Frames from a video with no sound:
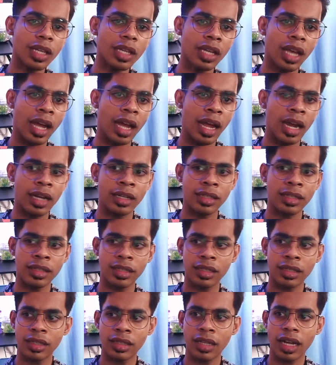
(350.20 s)
and
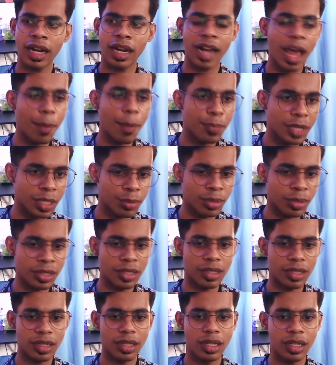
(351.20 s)
adaptable,
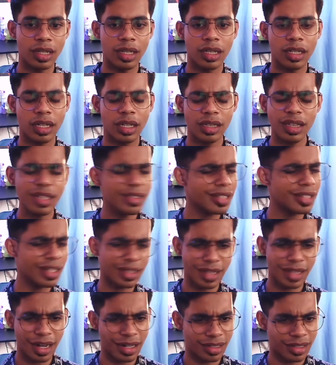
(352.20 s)
things like
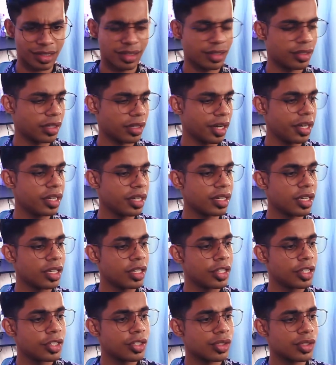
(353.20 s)
that, right?
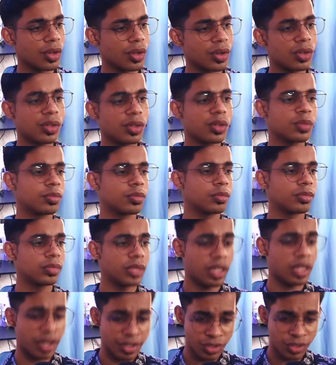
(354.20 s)
So
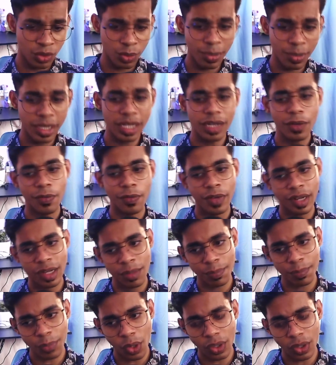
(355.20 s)
resume, very
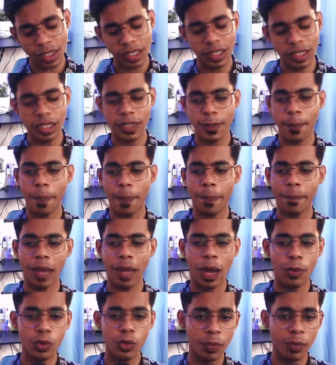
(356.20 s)
important.
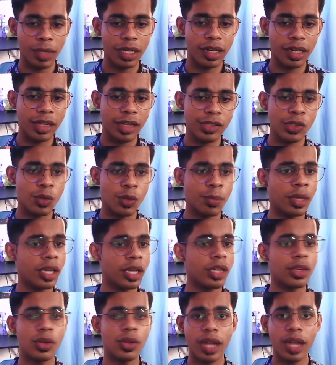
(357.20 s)
How to make a resume,
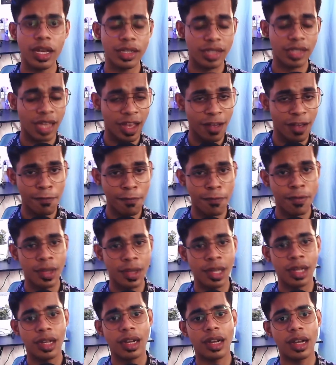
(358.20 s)
you guys have.
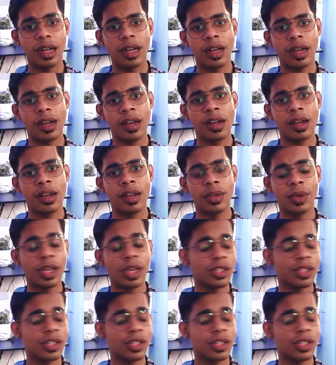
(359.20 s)
You guys